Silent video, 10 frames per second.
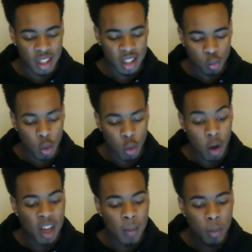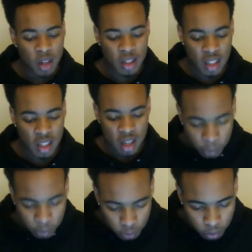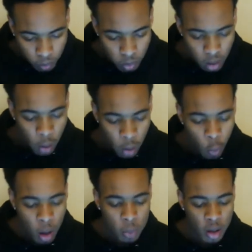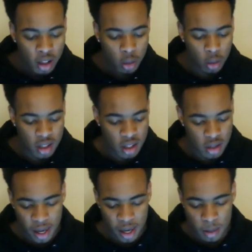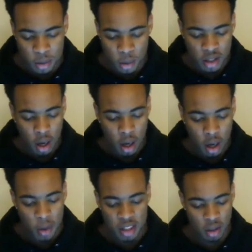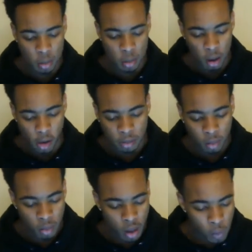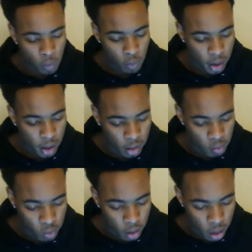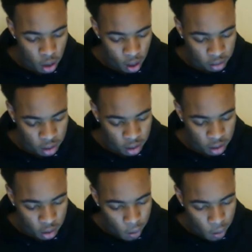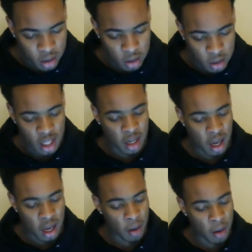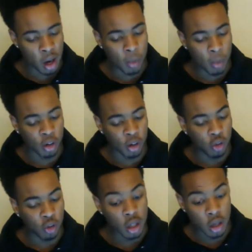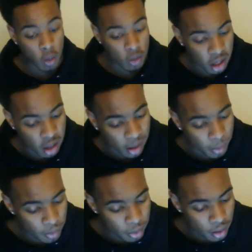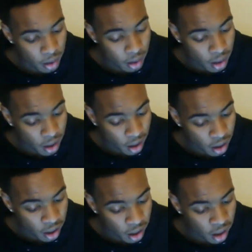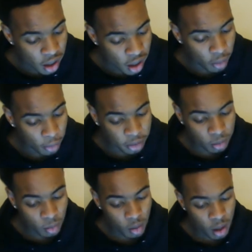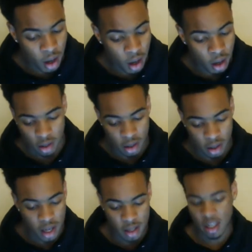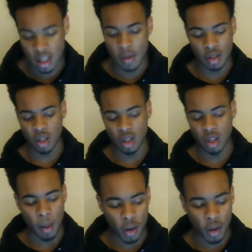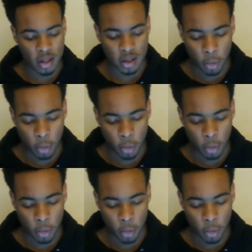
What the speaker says: 7.6, 1.3 steals a game. So he's always stealing the ball. And I think the only issue is that he's averaging almost 4 turnovers a game. And other than that, he's averaging 25 points. So